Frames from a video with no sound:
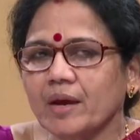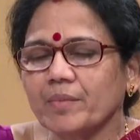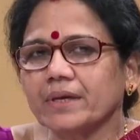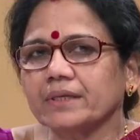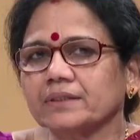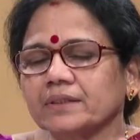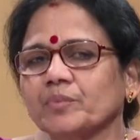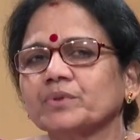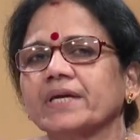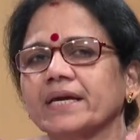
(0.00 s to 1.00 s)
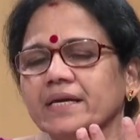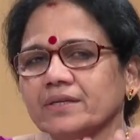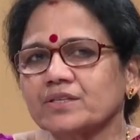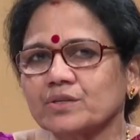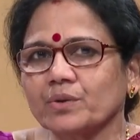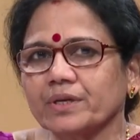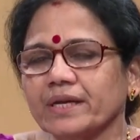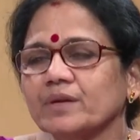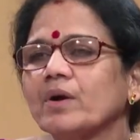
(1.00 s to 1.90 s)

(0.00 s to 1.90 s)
because suppose I get a story and